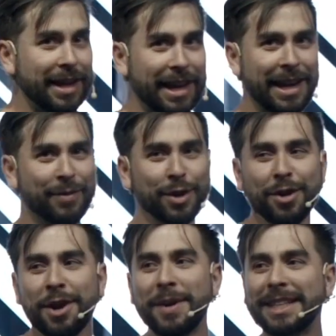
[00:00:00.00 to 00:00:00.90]
And if you
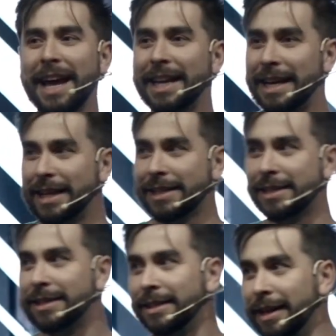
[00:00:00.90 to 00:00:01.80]
don't know what that is,